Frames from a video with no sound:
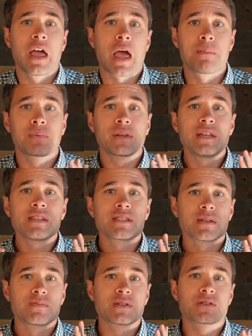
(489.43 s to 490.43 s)
and please
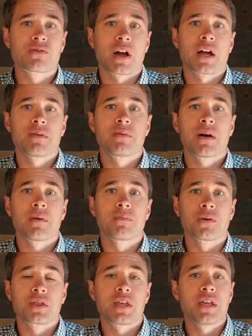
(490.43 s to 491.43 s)
subscribe
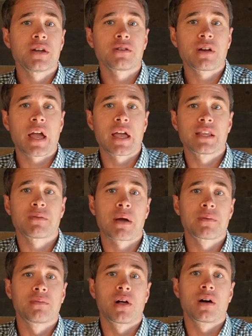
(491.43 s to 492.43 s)
both here and at
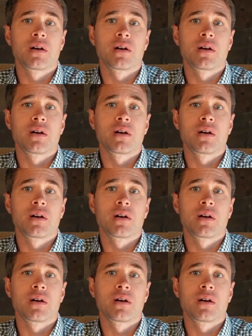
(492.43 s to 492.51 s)
my blog,